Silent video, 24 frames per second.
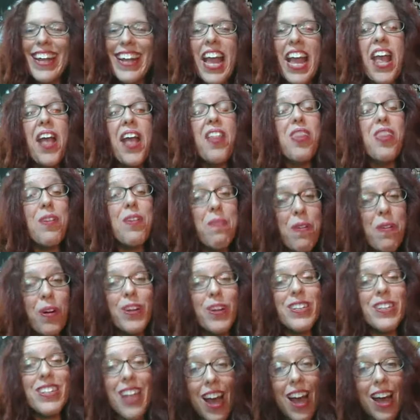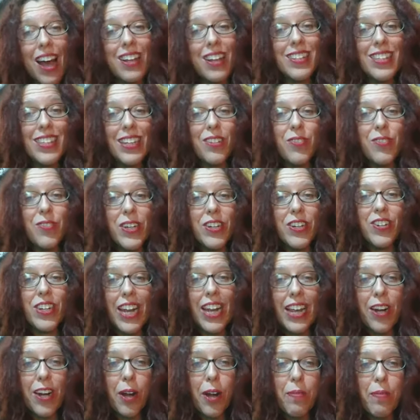The more toxic we create
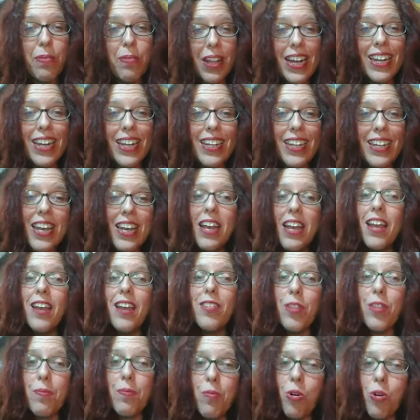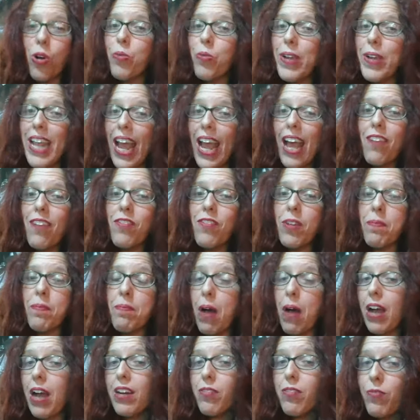our planet, the more we have to
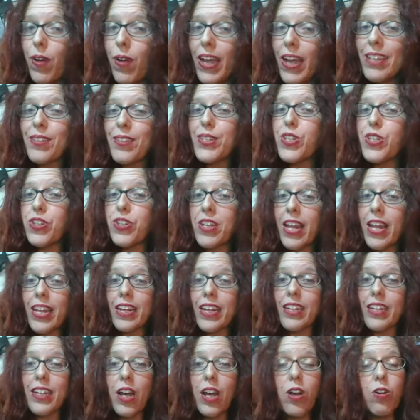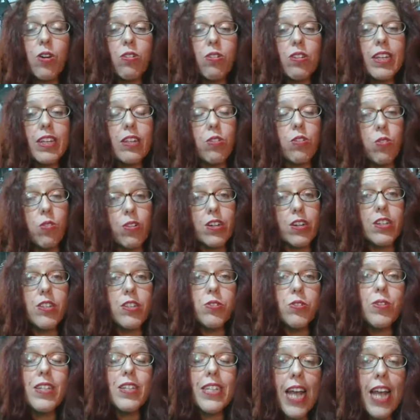modify the genetic code in order to
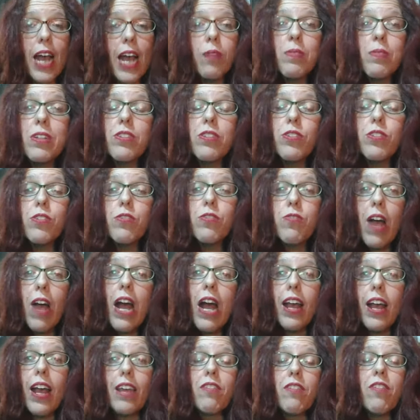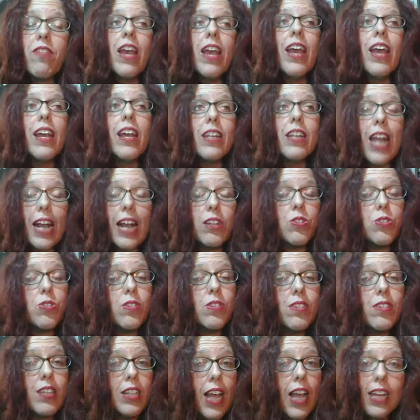adapt and survive. Natural
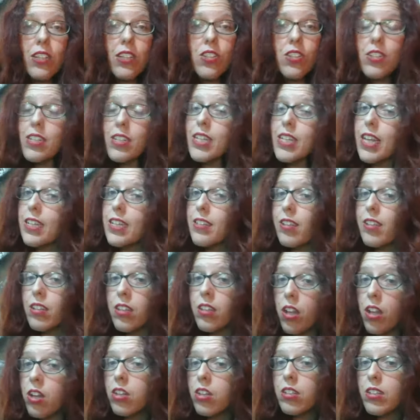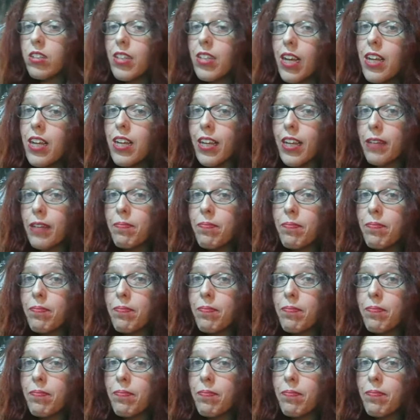selection takes a long time.